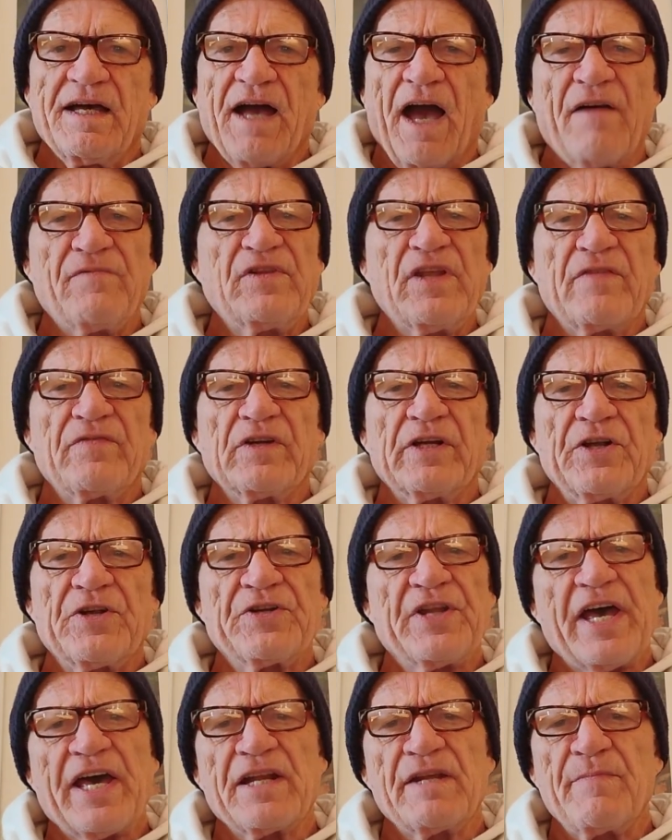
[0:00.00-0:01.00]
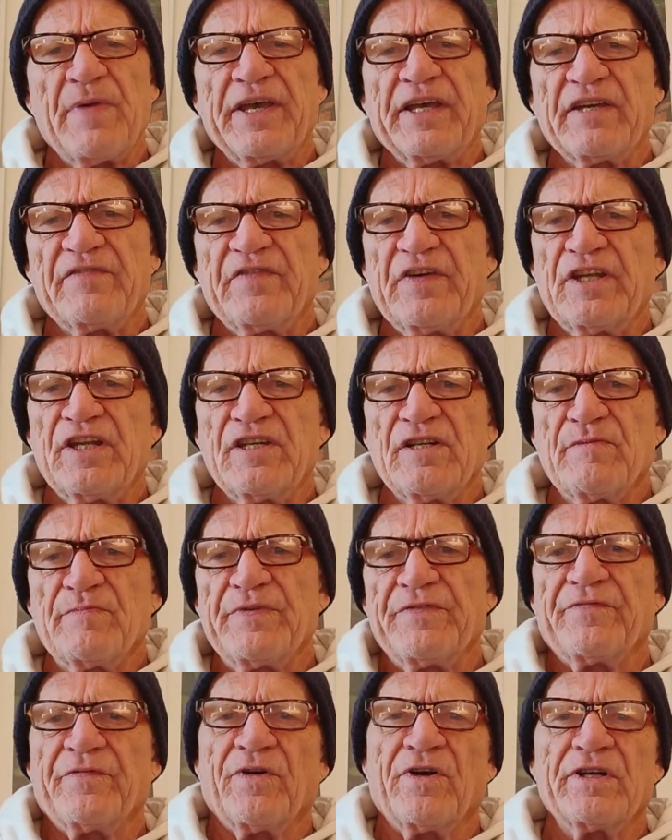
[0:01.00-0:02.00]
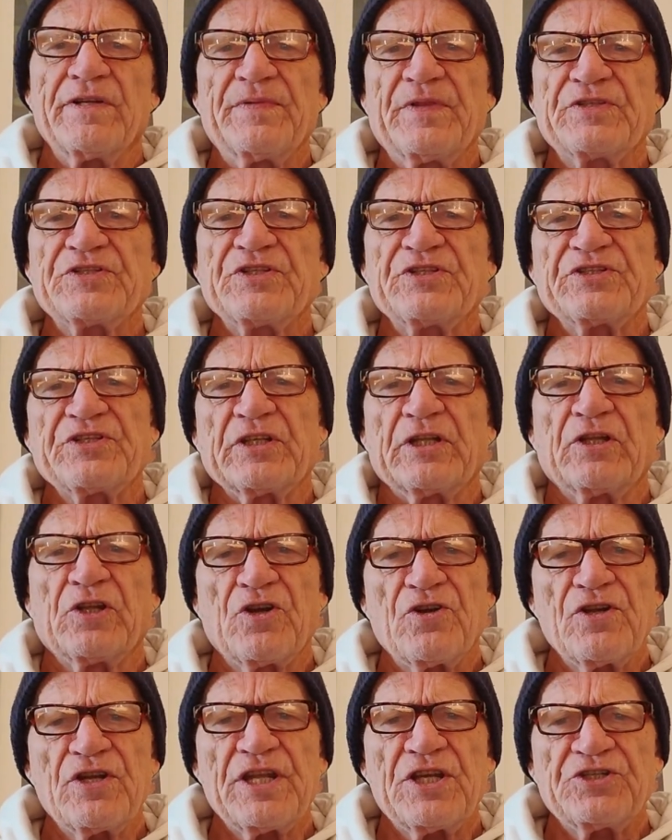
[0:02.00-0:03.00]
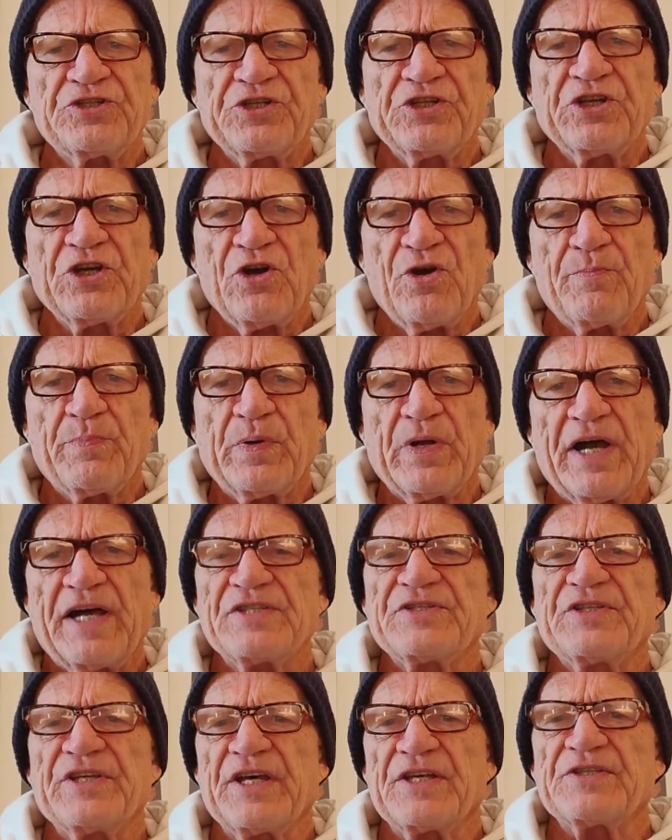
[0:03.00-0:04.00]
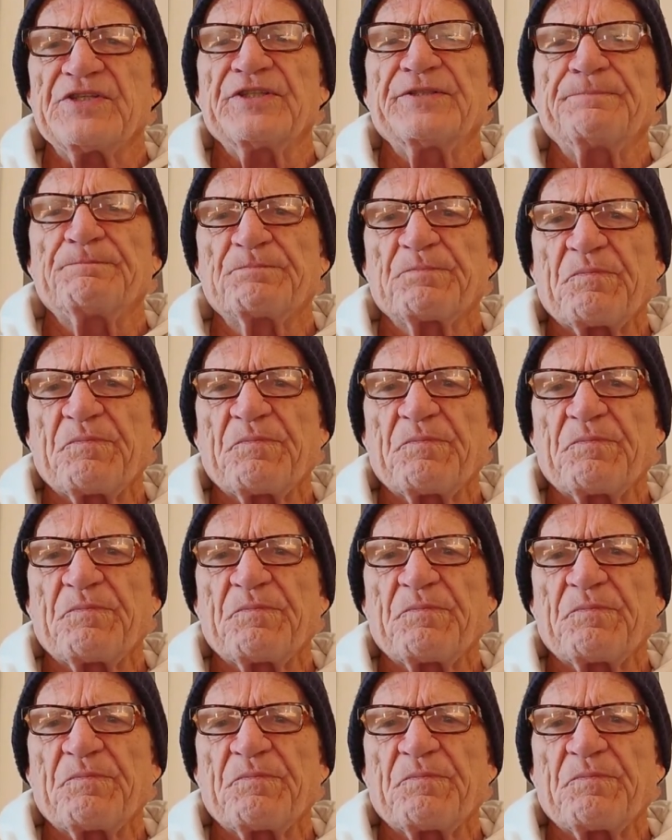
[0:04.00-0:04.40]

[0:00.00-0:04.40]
I've never learned how to make a video before. This is a learn as you go process.